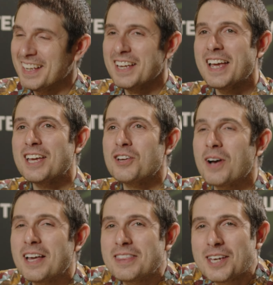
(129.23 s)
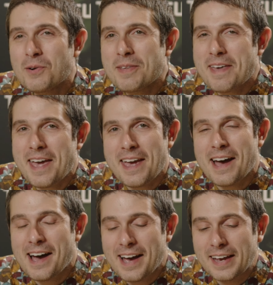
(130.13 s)
Yeah, I think with
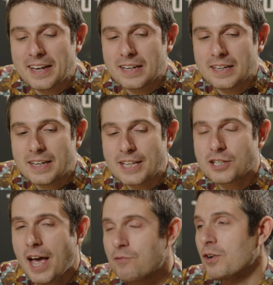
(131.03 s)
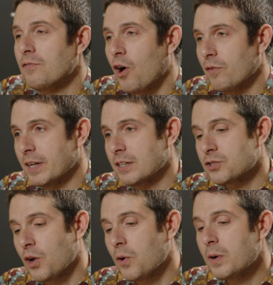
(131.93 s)
AI, it's ever evolving.
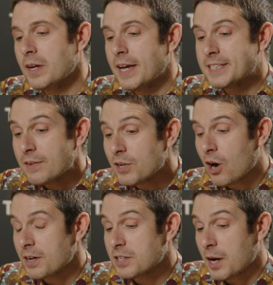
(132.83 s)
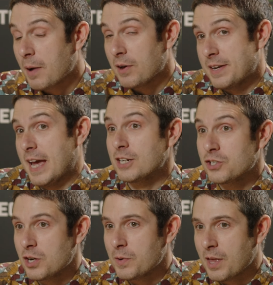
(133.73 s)
So it's even hard to talk about
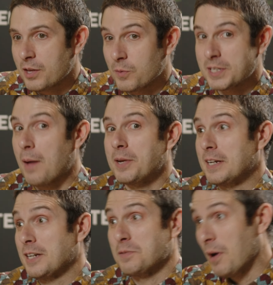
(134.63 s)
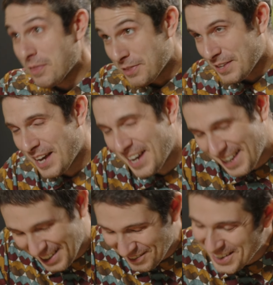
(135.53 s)
next year without what's happening next month,
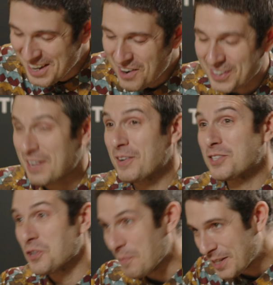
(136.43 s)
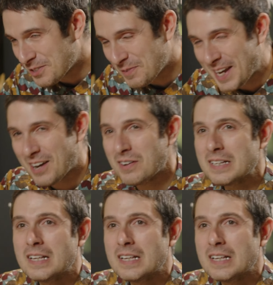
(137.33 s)
what's happening 2 months from now.